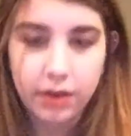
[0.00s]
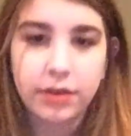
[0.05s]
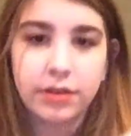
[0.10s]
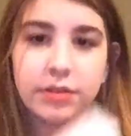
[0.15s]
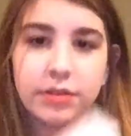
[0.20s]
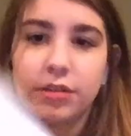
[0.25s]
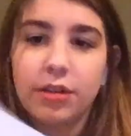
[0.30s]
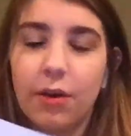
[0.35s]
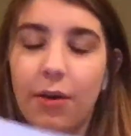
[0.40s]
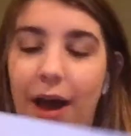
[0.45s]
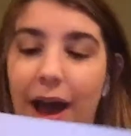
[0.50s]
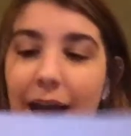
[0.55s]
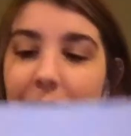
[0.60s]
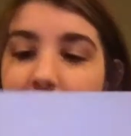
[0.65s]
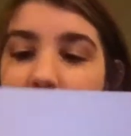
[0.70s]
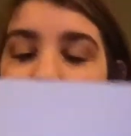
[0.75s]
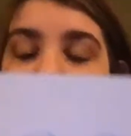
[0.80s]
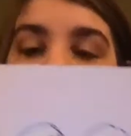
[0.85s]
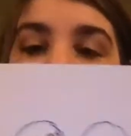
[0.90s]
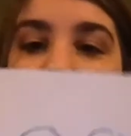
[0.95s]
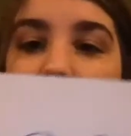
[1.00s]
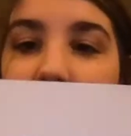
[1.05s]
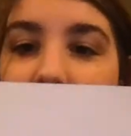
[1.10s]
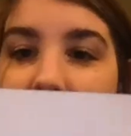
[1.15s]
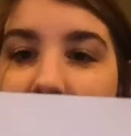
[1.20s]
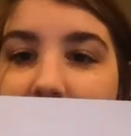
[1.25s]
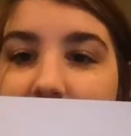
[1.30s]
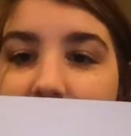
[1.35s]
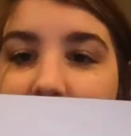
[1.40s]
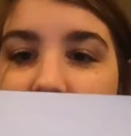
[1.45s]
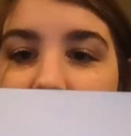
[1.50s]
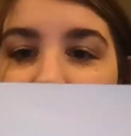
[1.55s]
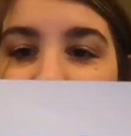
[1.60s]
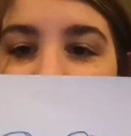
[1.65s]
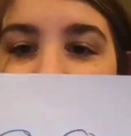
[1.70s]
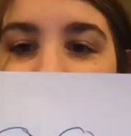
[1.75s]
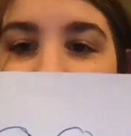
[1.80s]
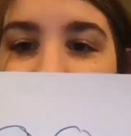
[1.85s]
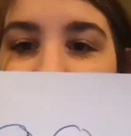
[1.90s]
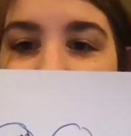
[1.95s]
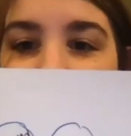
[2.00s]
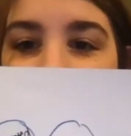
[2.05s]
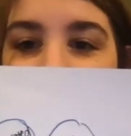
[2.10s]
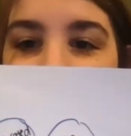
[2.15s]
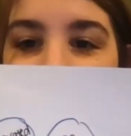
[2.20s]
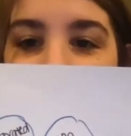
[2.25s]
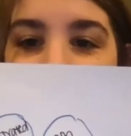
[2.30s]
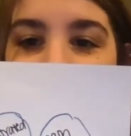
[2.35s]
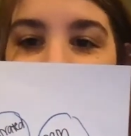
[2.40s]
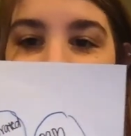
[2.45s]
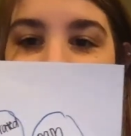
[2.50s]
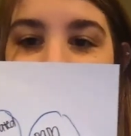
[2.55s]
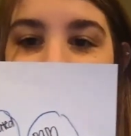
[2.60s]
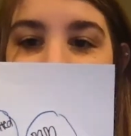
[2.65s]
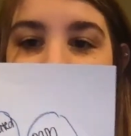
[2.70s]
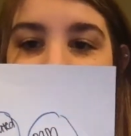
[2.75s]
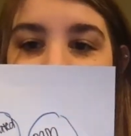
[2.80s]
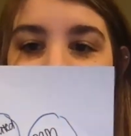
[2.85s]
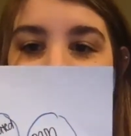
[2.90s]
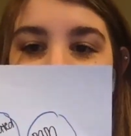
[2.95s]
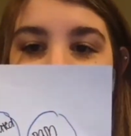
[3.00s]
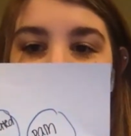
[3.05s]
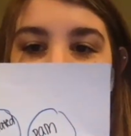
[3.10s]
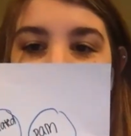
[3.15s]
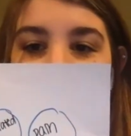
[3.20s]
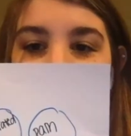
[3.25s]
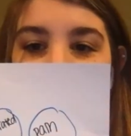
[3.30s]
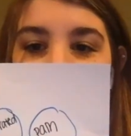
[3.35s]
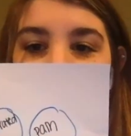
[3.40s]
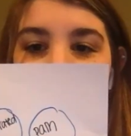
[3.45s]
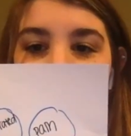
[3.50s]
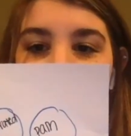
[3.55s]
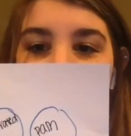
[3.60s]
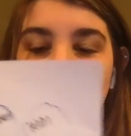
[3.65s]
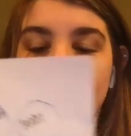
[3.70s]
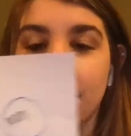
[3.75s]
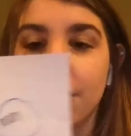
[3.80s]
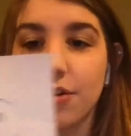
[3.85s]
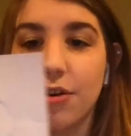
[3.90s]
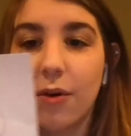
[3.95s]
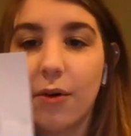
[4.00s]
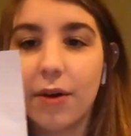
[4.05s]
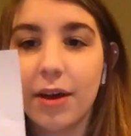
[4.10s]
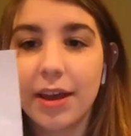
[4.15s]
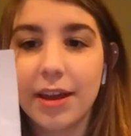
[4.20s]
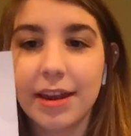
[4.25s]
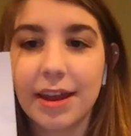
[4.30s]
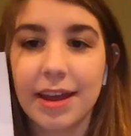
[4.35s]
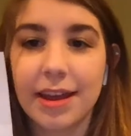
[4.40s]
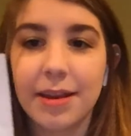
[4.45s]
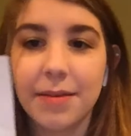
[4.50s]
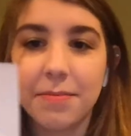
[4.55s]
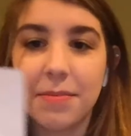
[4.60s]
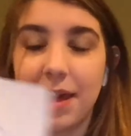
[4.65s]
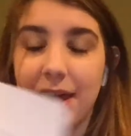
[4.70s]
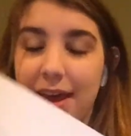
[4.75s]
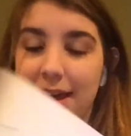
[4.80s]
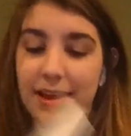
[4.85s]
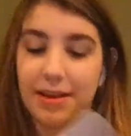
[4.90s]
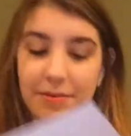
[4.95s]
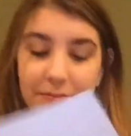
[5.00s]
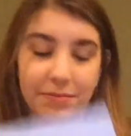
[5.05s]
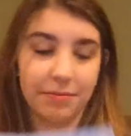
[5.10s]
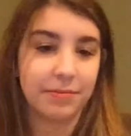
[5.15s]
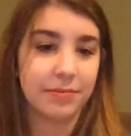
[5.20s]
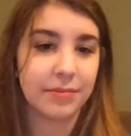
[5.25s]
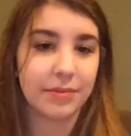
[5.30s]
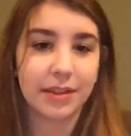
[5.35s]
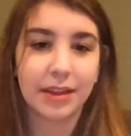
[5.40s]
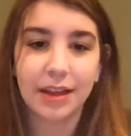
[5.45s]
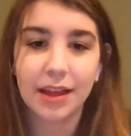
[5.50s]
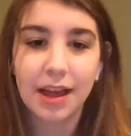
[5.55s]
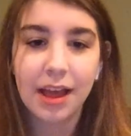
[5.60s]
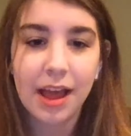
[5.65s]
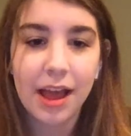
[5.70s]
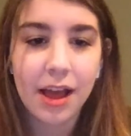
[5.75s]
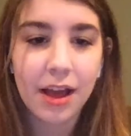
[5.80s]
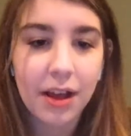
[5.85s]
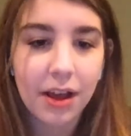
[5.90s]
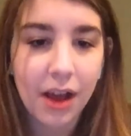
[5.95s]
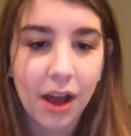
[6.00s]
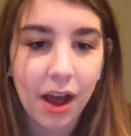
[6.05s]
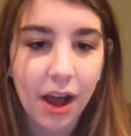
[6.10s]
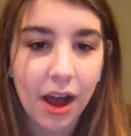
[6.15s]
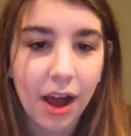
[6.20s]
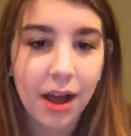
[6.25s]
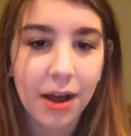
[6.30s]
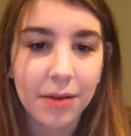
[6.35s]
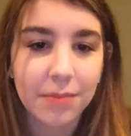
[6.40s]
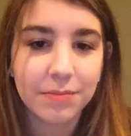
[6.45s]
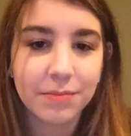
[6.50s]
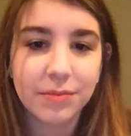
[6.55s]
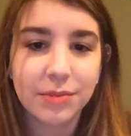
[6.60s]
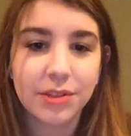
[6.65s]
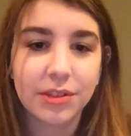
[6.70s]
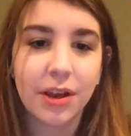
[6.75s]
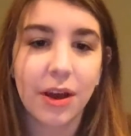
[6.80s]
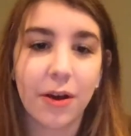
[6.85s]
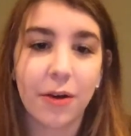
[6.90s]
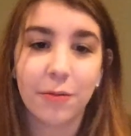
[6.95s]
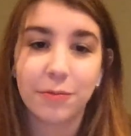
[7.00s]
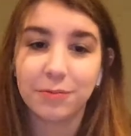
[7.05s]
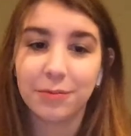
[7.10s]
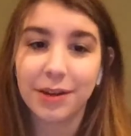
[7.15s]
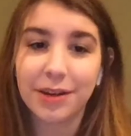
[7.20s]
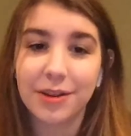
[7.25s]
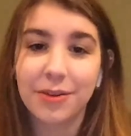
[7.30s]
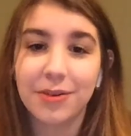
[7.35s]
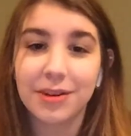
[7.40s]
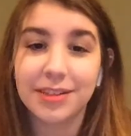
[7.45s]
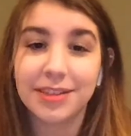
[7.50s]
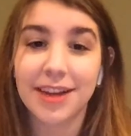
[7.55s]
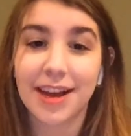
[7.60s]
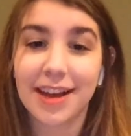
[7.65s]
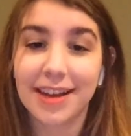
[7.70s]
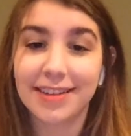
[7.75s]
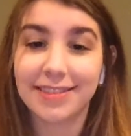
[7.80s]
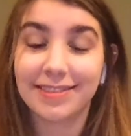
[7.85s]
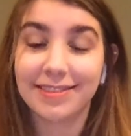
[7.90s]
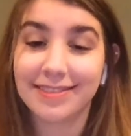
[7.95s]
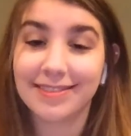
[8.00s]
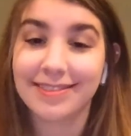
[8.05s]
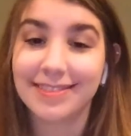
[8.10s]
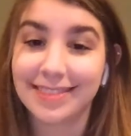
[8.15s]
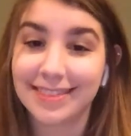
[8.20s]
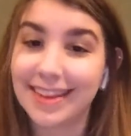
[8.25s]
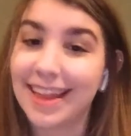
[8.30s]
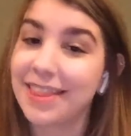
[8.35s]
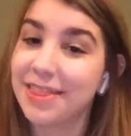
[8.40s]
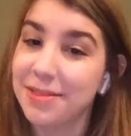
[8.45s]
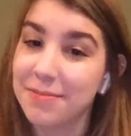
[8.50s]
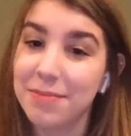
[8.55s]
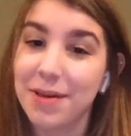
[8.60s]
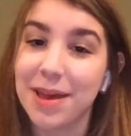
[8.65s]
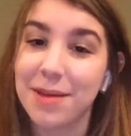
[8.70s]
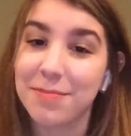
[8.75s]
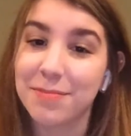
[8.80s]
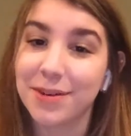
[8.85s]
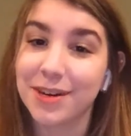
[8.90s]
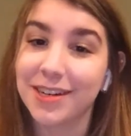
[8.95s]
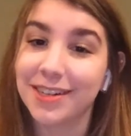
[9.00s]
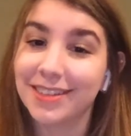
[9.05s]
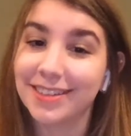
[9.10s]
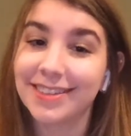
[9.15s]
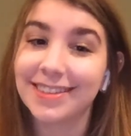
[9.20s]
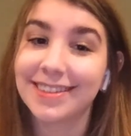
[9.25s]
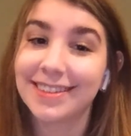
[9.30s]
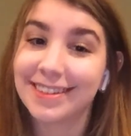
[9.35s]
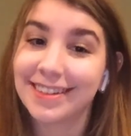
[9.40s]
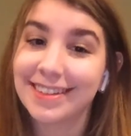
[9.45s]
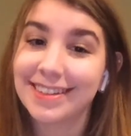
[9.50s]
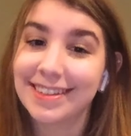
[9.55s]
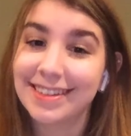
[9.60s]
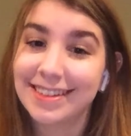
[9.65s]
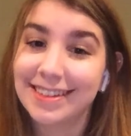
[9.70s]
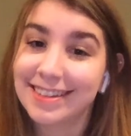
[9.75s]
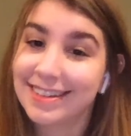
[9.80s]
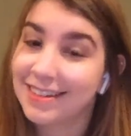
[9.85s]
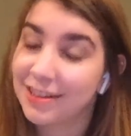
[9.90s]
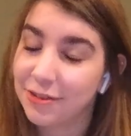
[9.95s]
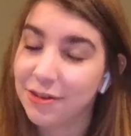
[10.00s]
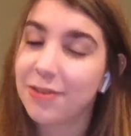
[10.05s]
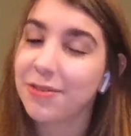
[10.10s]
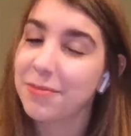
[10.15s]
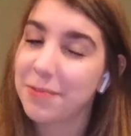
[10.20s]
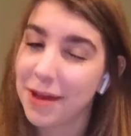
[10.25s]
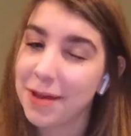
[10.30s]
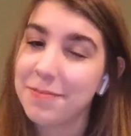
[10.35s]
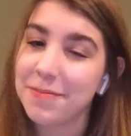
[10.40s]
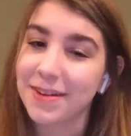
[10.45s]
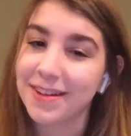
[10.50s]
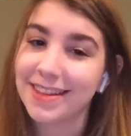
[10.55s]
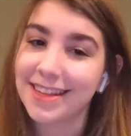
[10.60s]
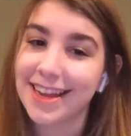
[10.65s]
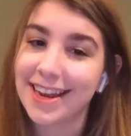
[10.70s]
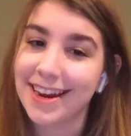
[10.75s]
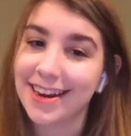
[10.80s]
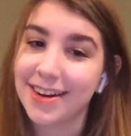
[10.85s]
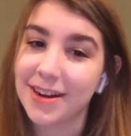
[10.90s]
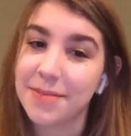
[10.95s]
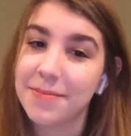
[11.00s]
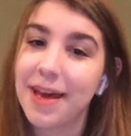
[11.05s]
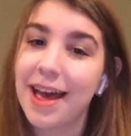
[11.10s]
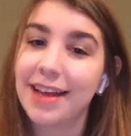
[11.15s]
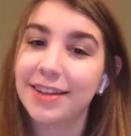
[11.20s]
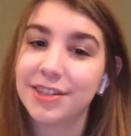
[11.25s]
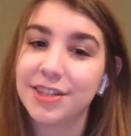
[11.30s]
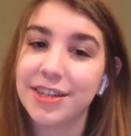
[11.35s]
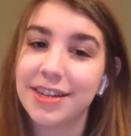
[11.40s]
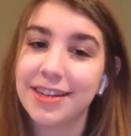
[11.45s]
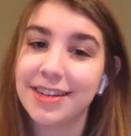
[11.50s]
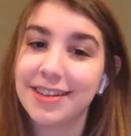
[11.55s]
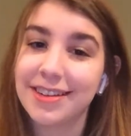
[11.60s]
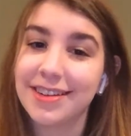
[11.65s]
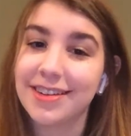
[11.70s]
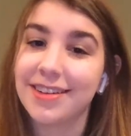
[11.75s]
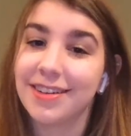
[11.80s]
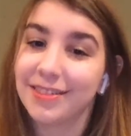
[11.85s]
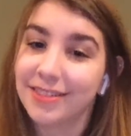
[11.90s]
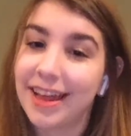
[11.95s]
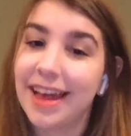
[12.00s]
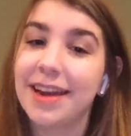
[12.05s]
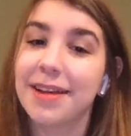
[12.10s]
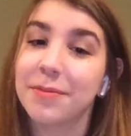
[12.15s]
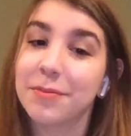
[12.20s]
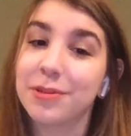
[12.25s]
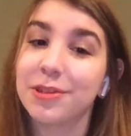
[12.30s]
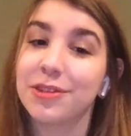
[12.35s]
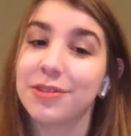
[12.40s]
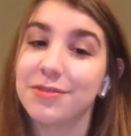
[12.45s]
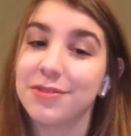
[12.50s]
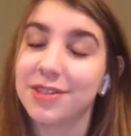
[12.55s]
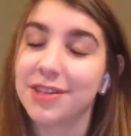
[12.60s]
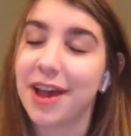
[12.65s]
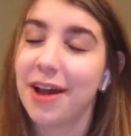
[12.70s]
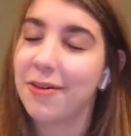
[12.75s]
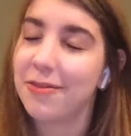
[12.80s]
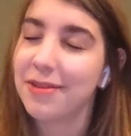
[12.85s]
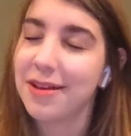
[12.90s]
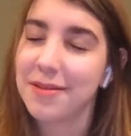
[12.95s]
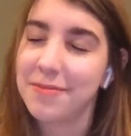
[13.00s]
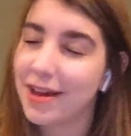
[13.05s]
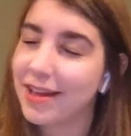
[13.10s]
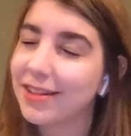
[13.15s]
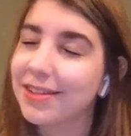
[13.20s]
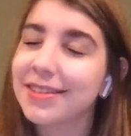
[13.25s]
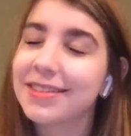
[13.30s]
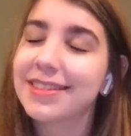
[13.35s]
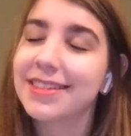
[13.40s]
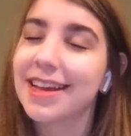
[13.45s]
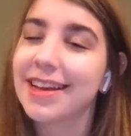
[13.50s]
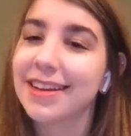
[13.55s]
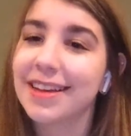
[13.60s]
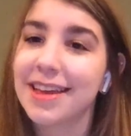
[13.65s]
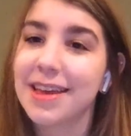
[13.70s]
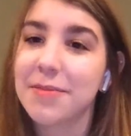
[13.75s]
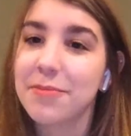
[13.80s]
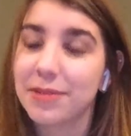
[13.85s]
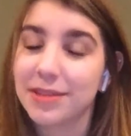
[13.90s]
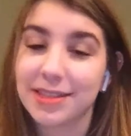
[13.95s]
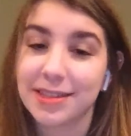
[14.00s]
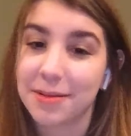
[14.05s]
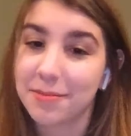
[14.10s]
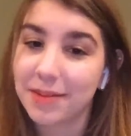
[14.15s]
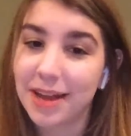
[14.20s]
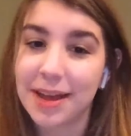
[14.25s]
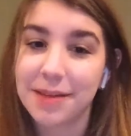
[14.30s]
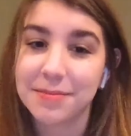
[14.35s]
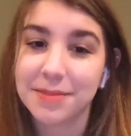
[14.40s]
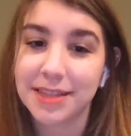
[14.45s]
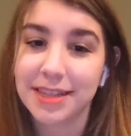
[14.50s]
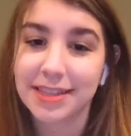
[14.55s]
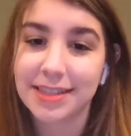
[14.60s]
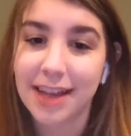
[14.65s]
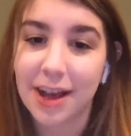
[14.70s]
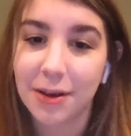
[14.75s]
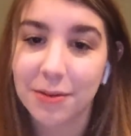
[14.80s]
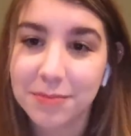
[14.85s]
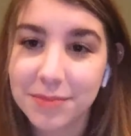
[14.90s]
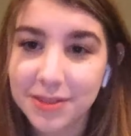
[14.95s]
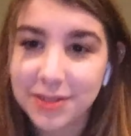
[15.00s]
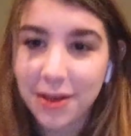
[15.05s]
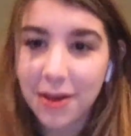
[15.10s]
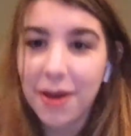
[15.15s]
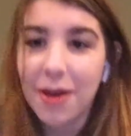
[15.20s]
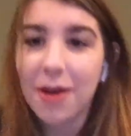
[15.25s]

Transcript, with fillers: So I wrote anxious, stressed, frustrated, annoyed, and pain. Um, so when you are done, let the paper, throw the paper in the air. Imagine you're letting balloons go. It might look silly, but sometimes this helps.